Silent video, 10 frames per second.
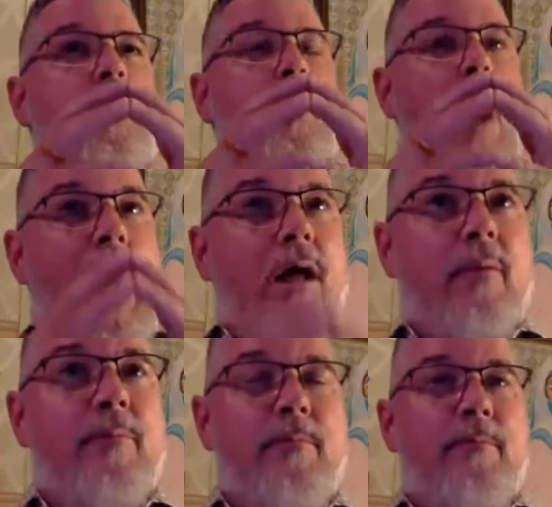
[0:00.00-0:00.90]

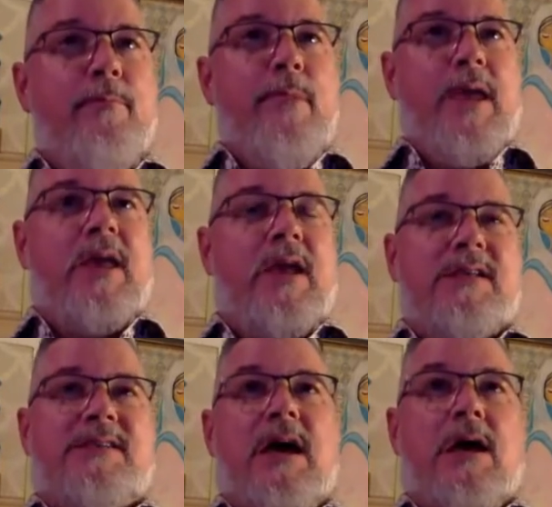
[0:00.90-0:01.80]
while making
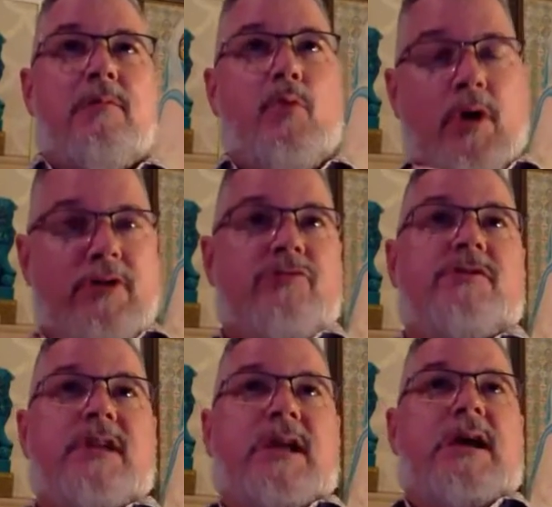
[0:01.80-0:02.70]
it sound more
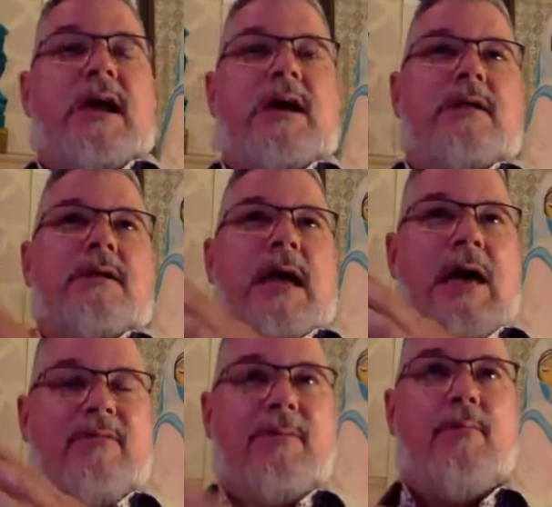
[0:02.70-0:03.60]
interesting and
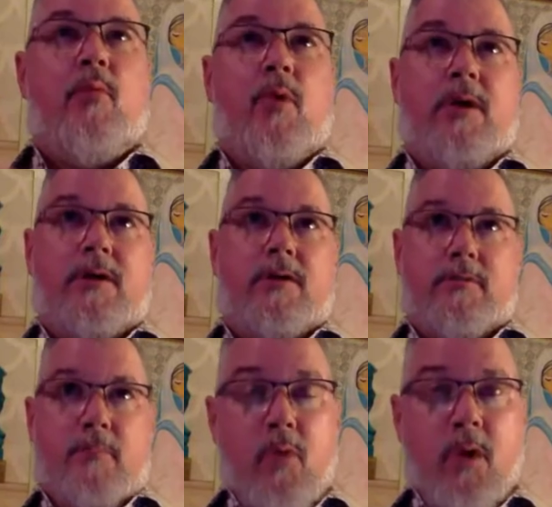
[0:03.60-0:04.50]
having people want to
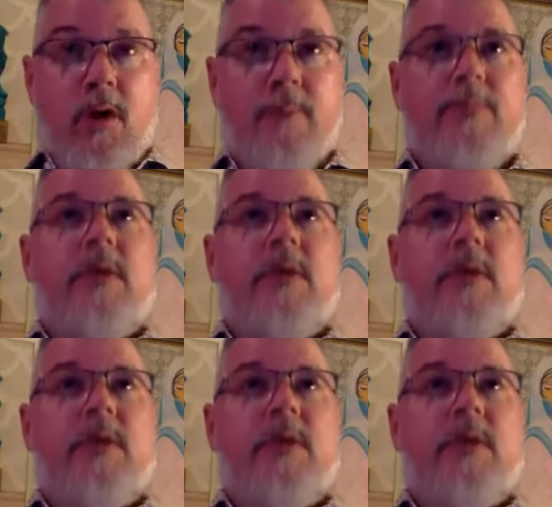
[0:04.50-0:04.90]
learn more?